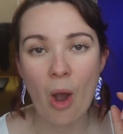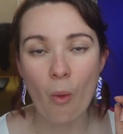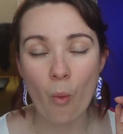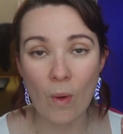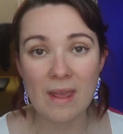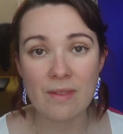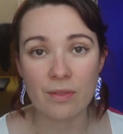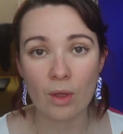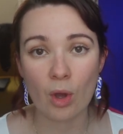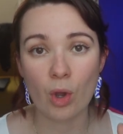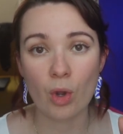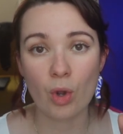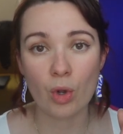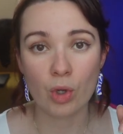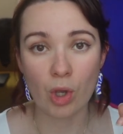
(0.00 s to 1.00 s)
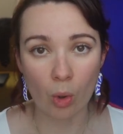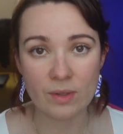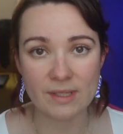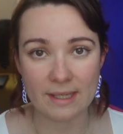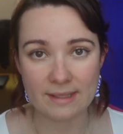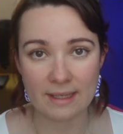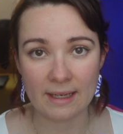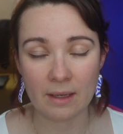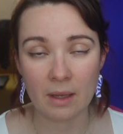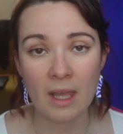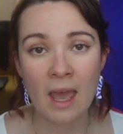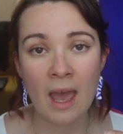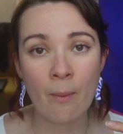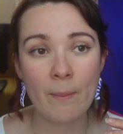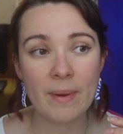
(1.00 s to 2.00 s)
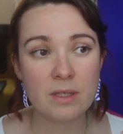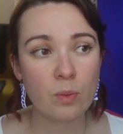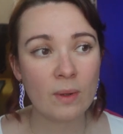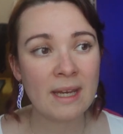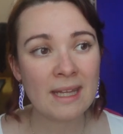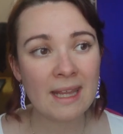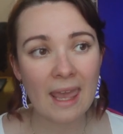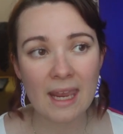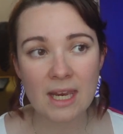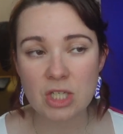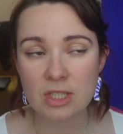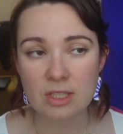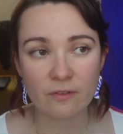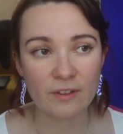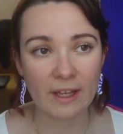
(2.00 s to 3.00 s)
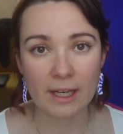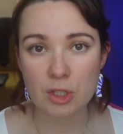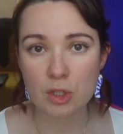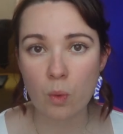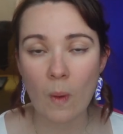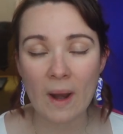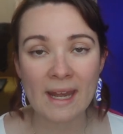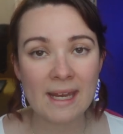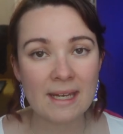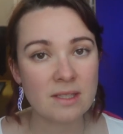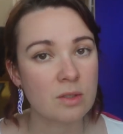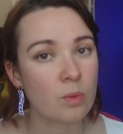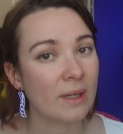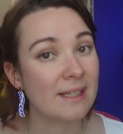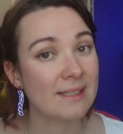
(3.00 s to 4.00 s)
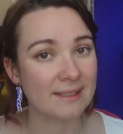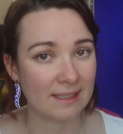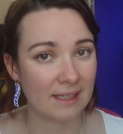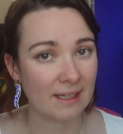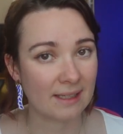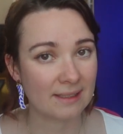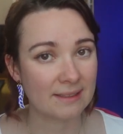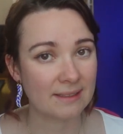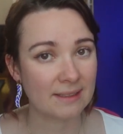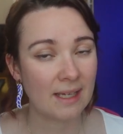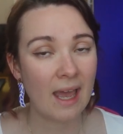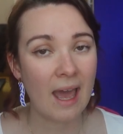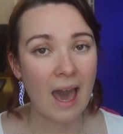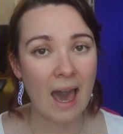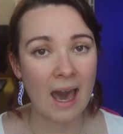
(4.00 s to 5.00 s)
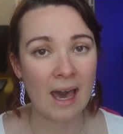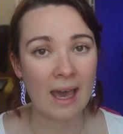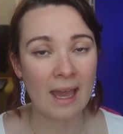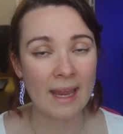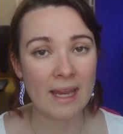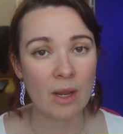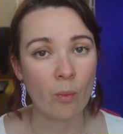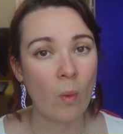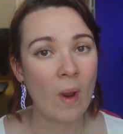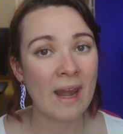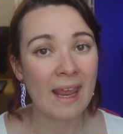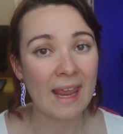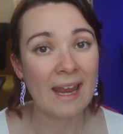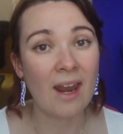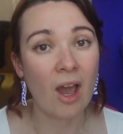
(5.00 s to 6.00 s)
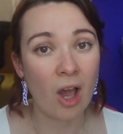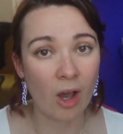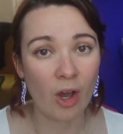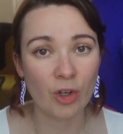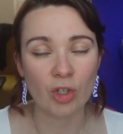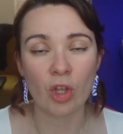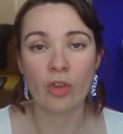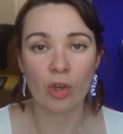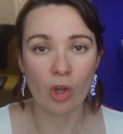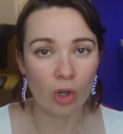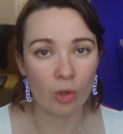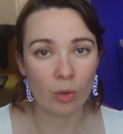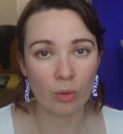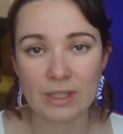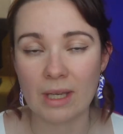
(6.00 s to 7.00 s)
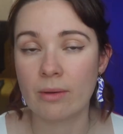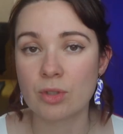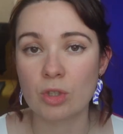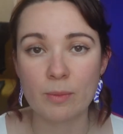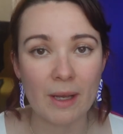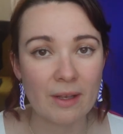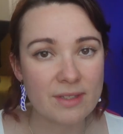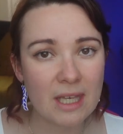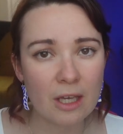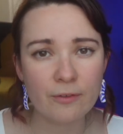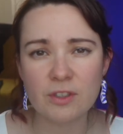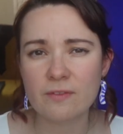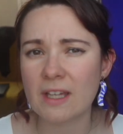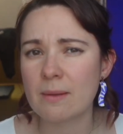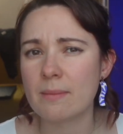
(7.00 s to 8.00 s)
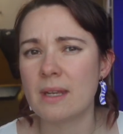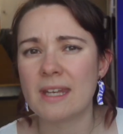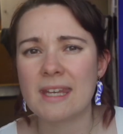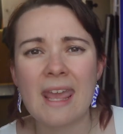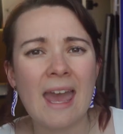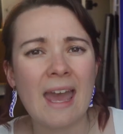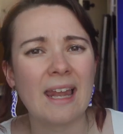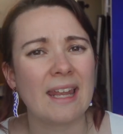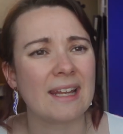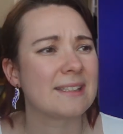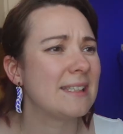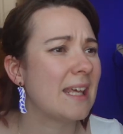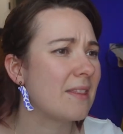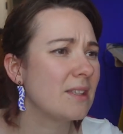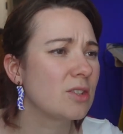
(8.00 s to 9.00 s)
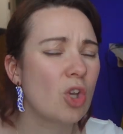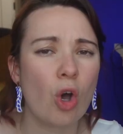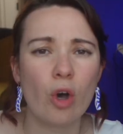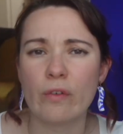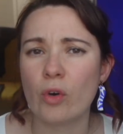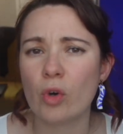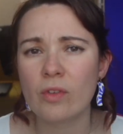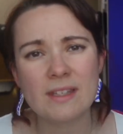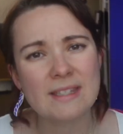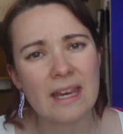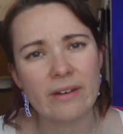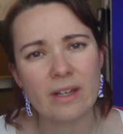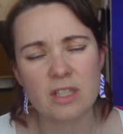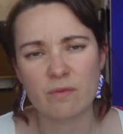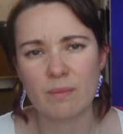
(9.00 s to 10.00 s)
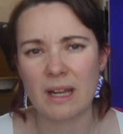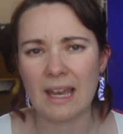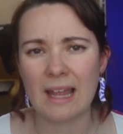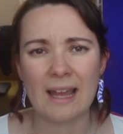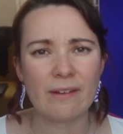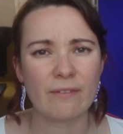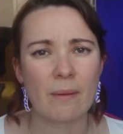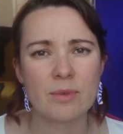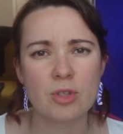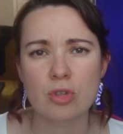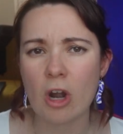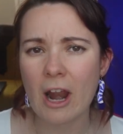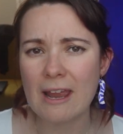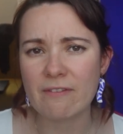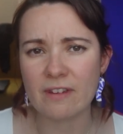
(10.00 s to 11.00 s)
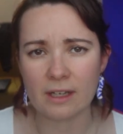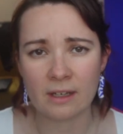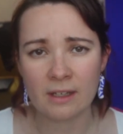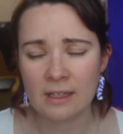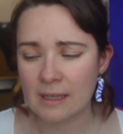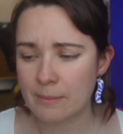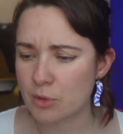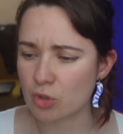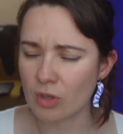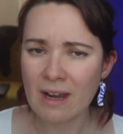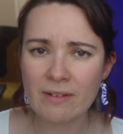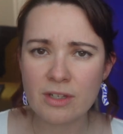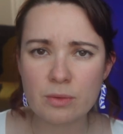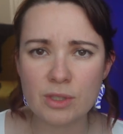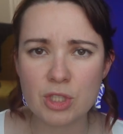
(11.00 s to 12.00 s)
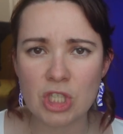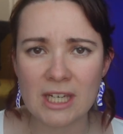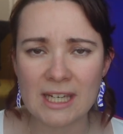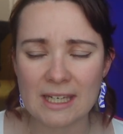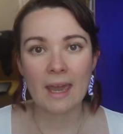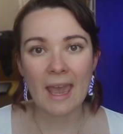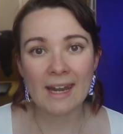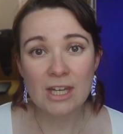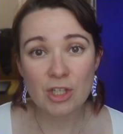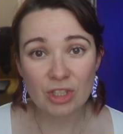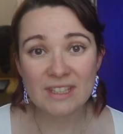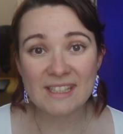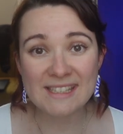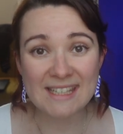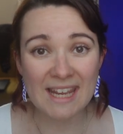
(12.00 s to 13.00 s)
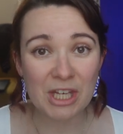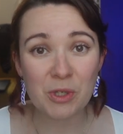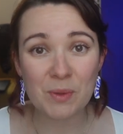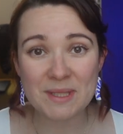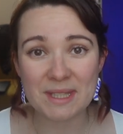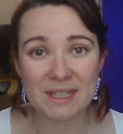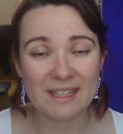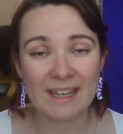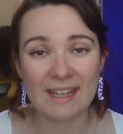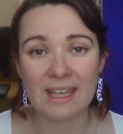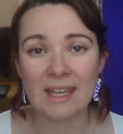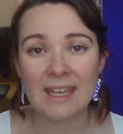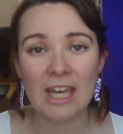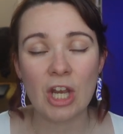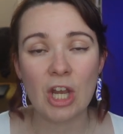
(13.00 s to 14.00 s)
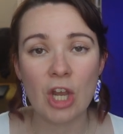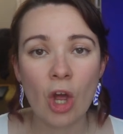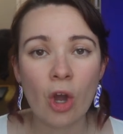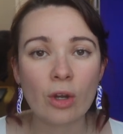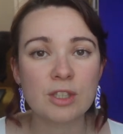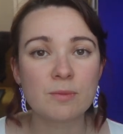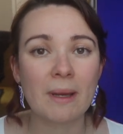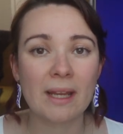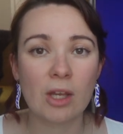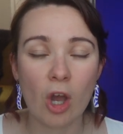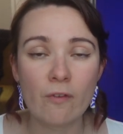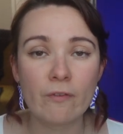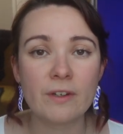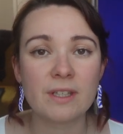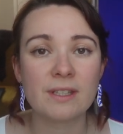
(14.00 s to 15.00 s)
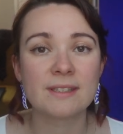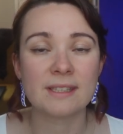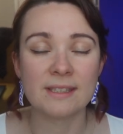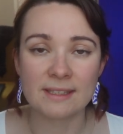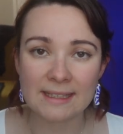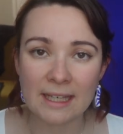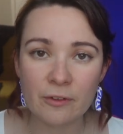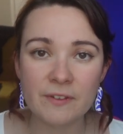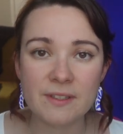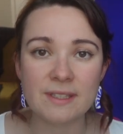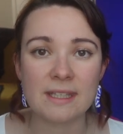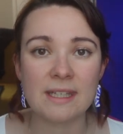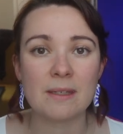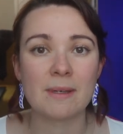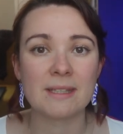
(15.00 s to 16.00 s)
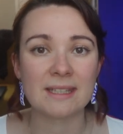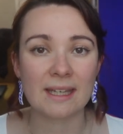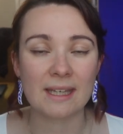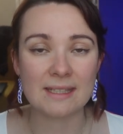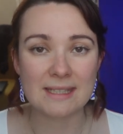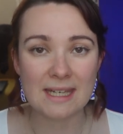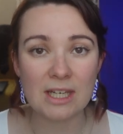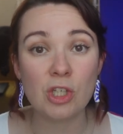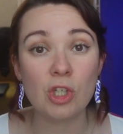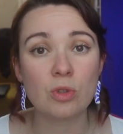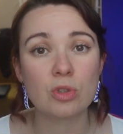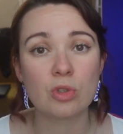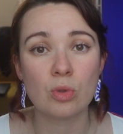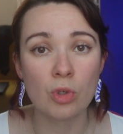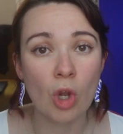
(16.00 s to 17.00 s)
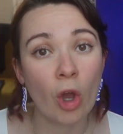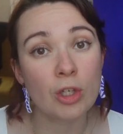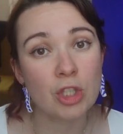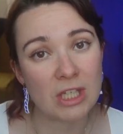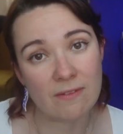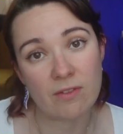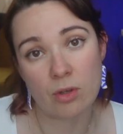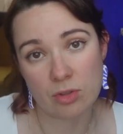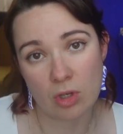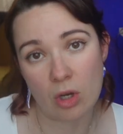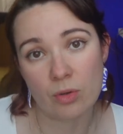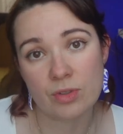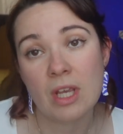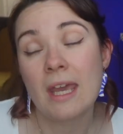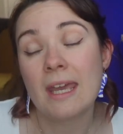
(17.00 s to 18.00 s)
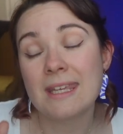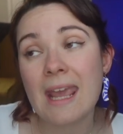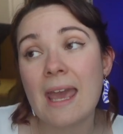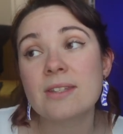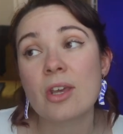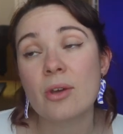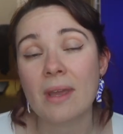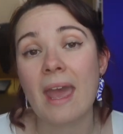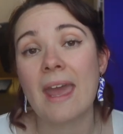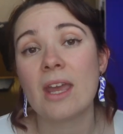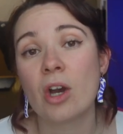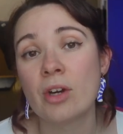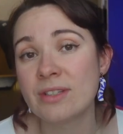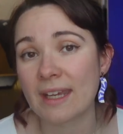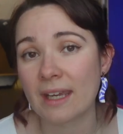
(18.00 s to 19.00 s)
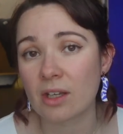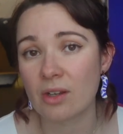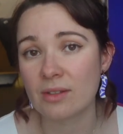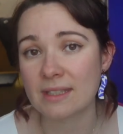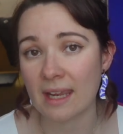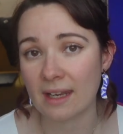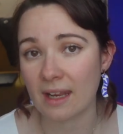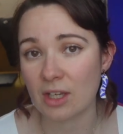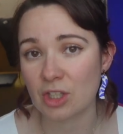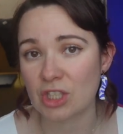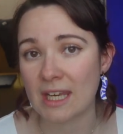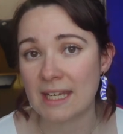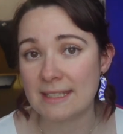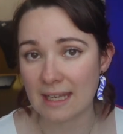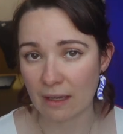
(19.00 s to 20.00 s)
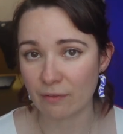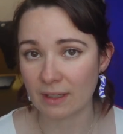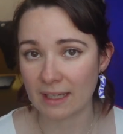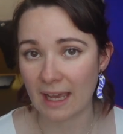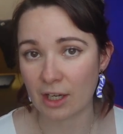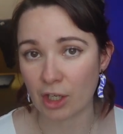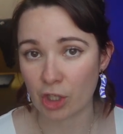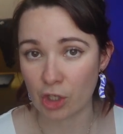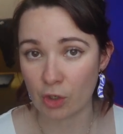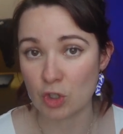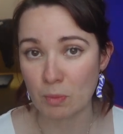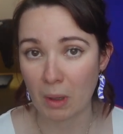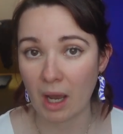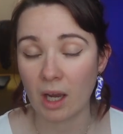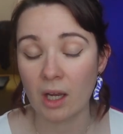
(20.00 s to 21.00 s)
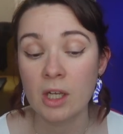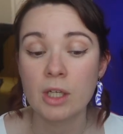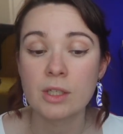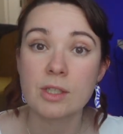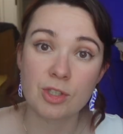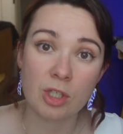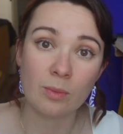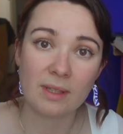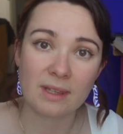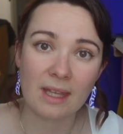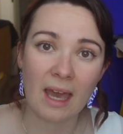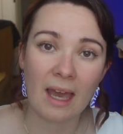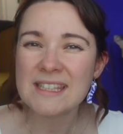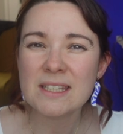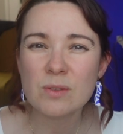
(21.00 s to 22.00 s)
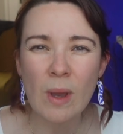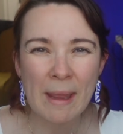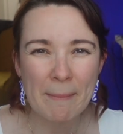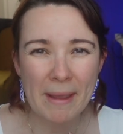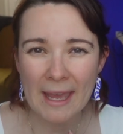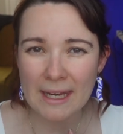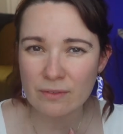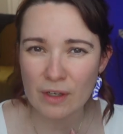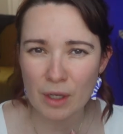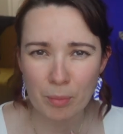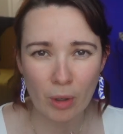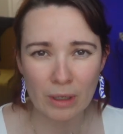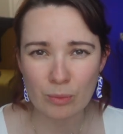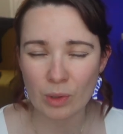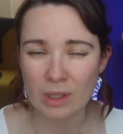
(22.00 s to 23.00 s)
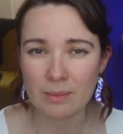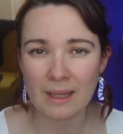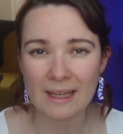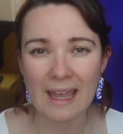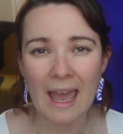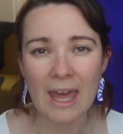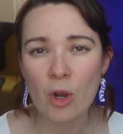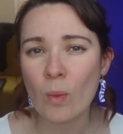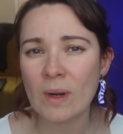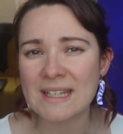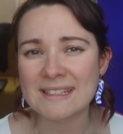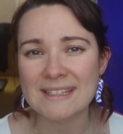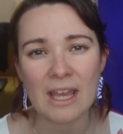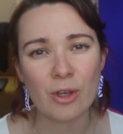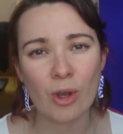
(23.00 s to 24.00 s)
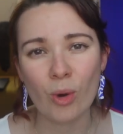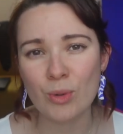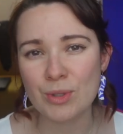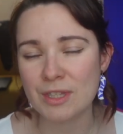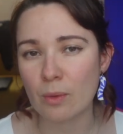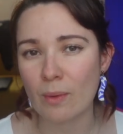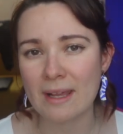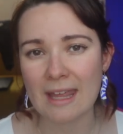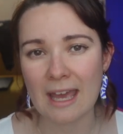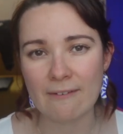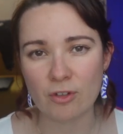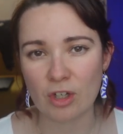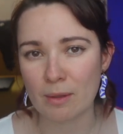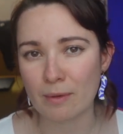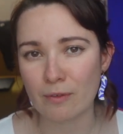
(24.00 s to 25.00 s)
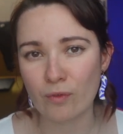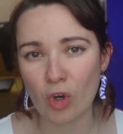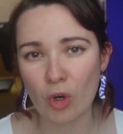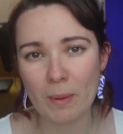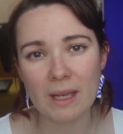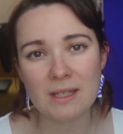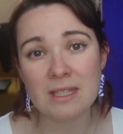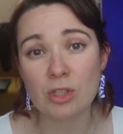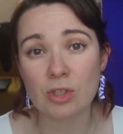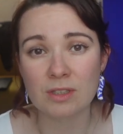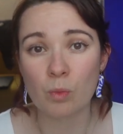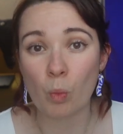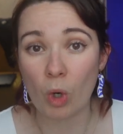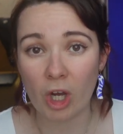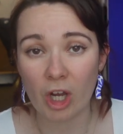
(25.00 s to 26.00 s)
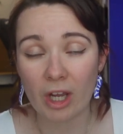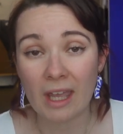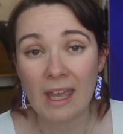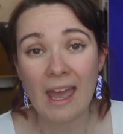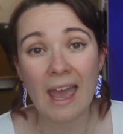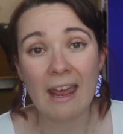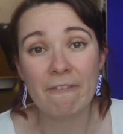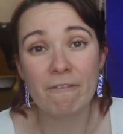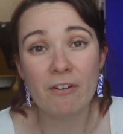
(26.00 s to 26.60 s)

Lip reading: with goal setting. Between the ages of like 20 to 26, I went in hard on the goals. I was all about self-development. Yeah, like set this goal for all these areas of my life. I'm striving to achieve. And it just continuously like knocked my confidence and self-esteem as I continued to not achieve those goals. Yes, okay, undiagnosed ADHD definitely had a huge part to do with that. This is why I'm kind of at a point where I'm like, I don't want to set goals in the way that I've done it before because it doesn't work. And